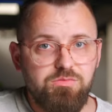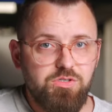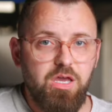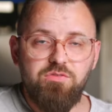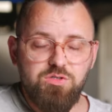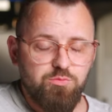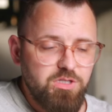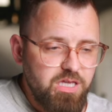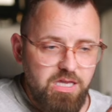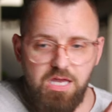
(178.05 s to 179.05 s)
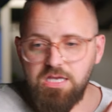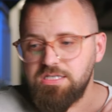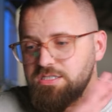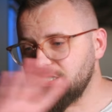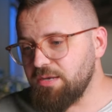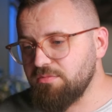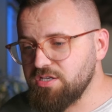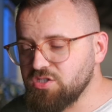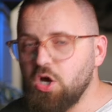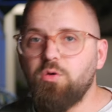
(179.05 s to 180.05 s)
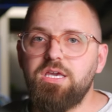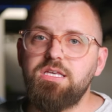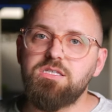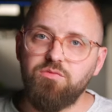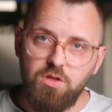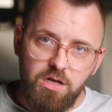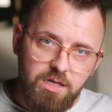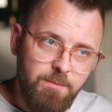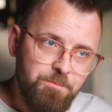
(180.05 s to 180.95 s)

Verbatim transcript: So you have this really seamless, cohesive look